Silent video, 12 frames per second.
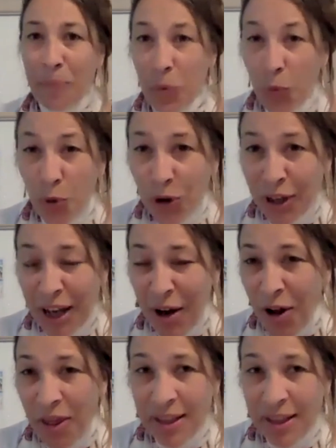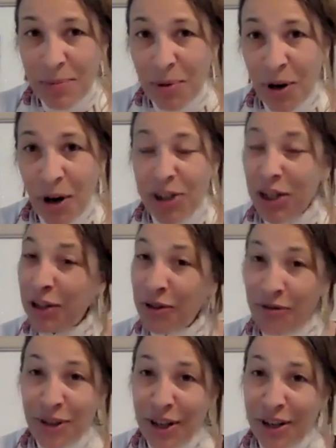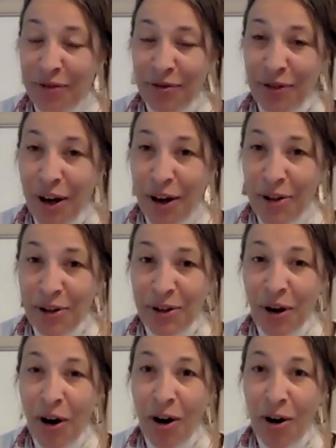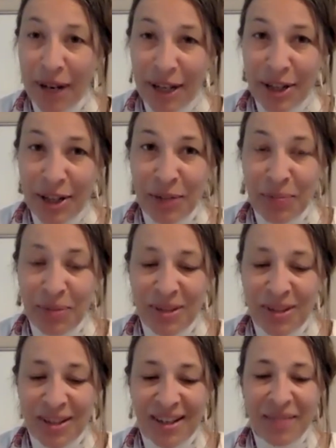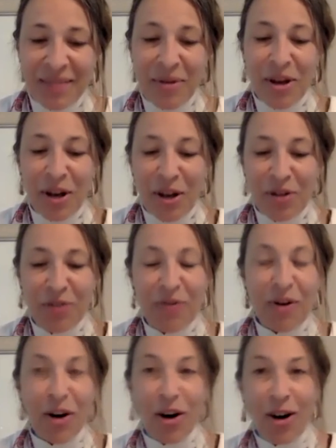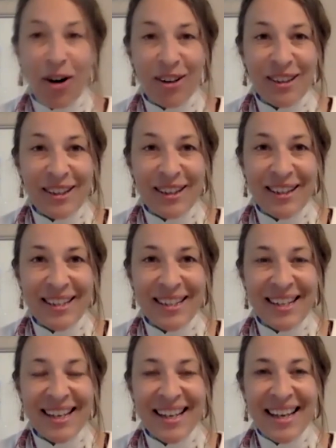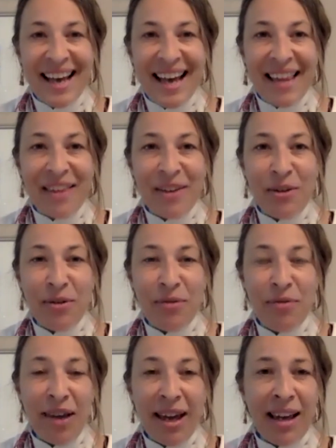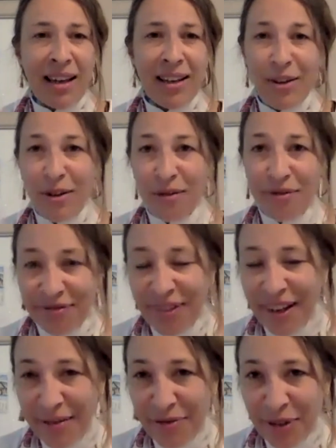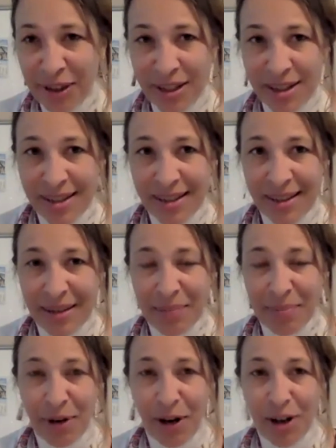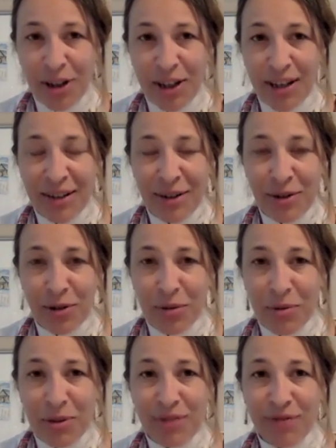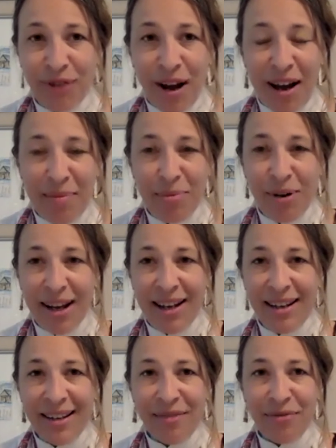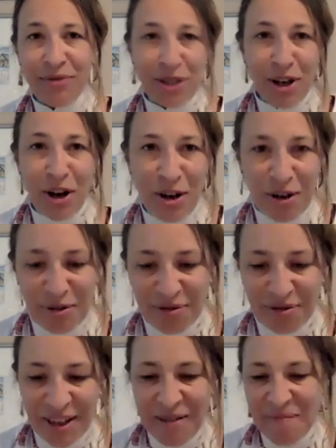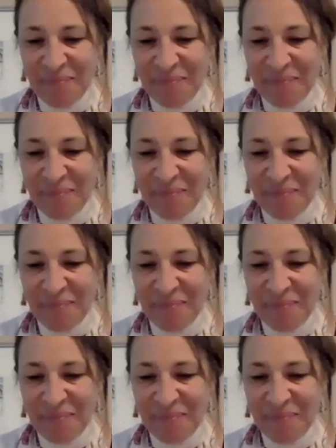working on this project, you've done other RA-ships with other of our colleagues at the U of A. Your favorite project, you told me, was fry bread photography.